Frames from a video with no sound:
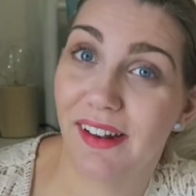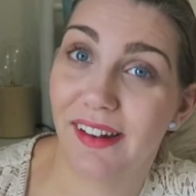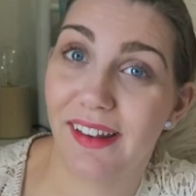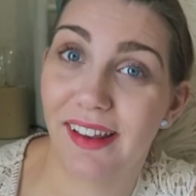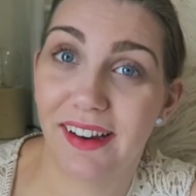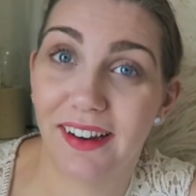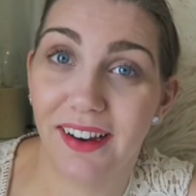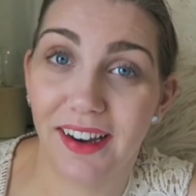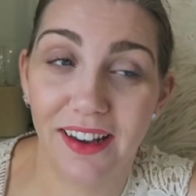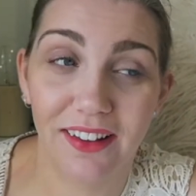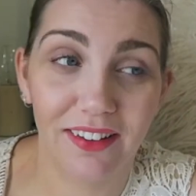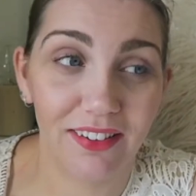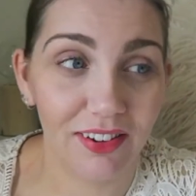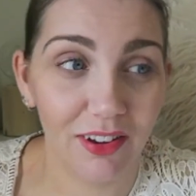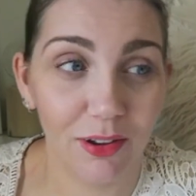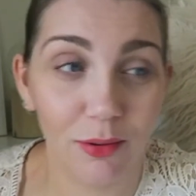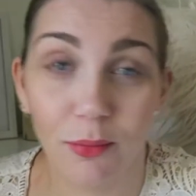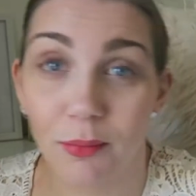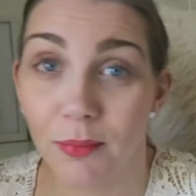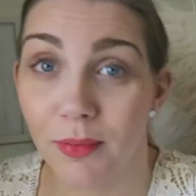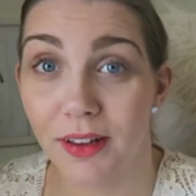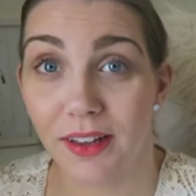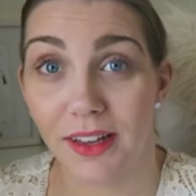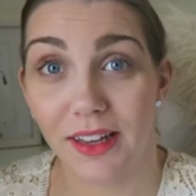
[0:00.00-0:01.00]
There is
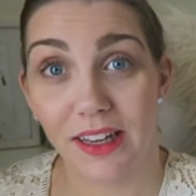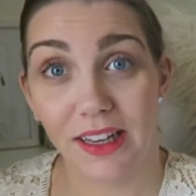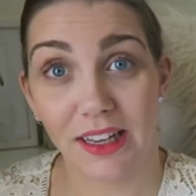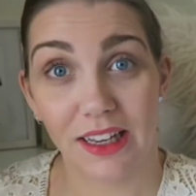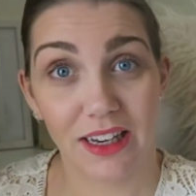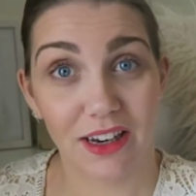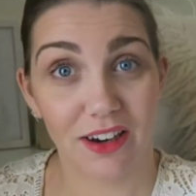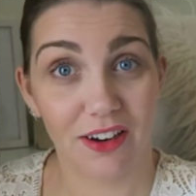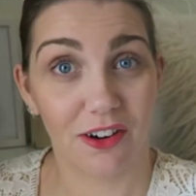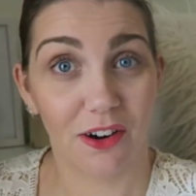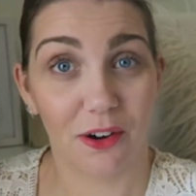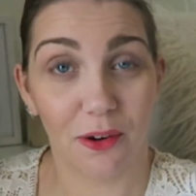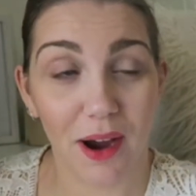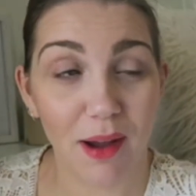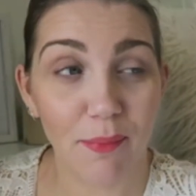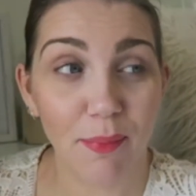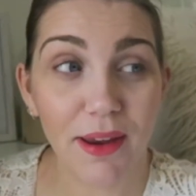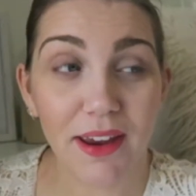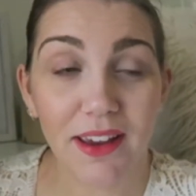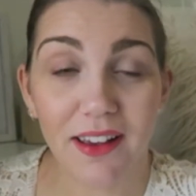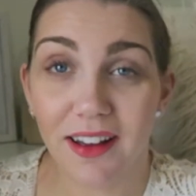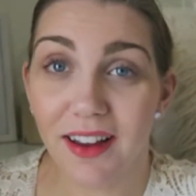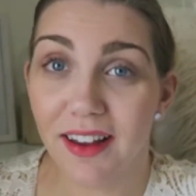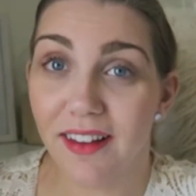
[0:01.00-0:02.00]
some
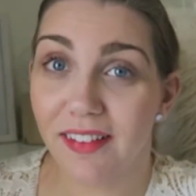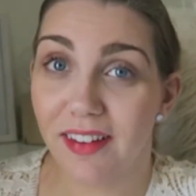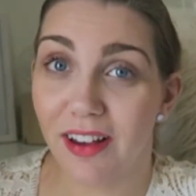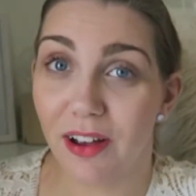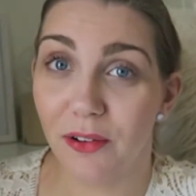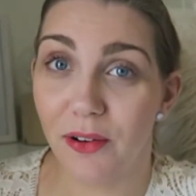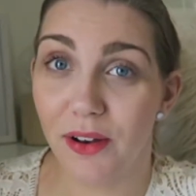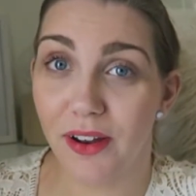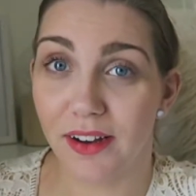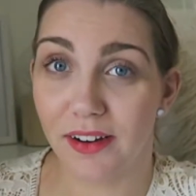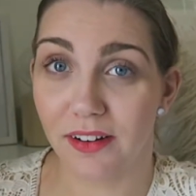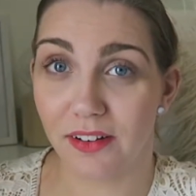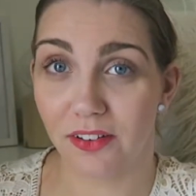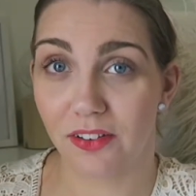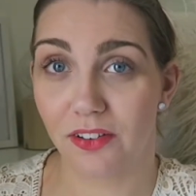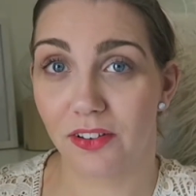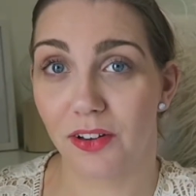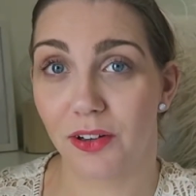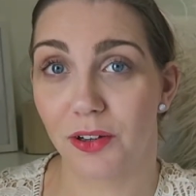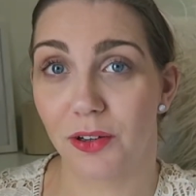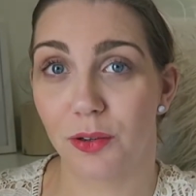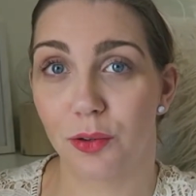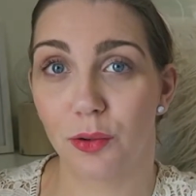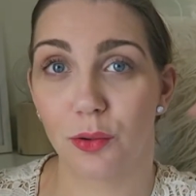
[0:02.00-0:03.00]
crappy guys out there.
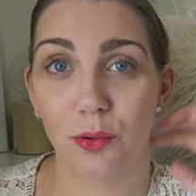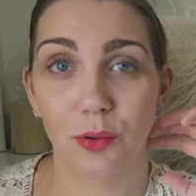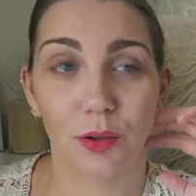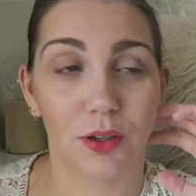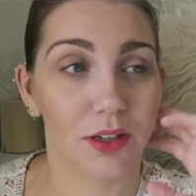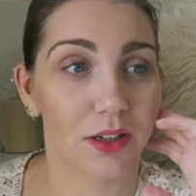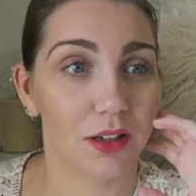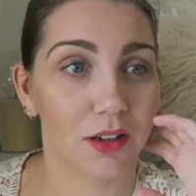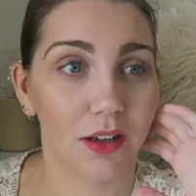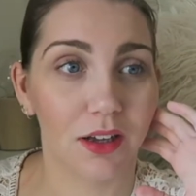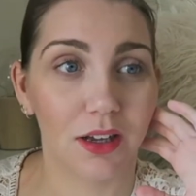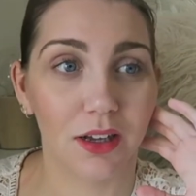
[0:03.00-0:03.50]
So